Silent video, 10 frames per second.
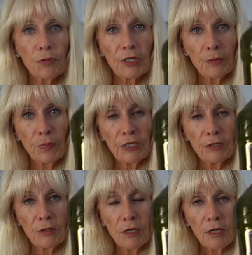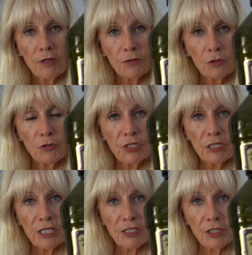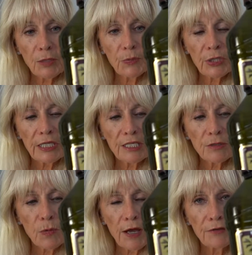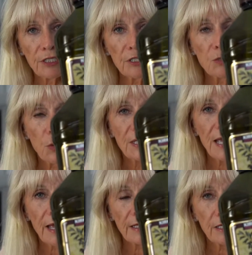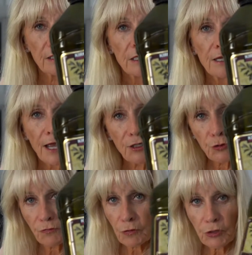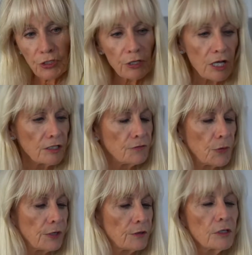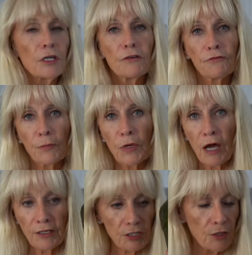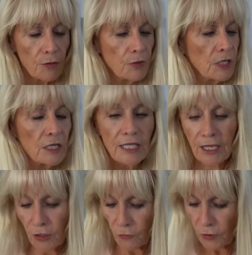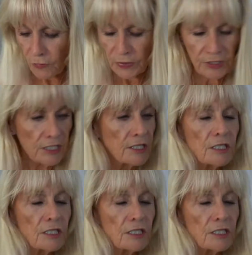We're gonna be using this liberally as well. This is organic, extra virgin olive oil from Costco. Can't go wrong with this.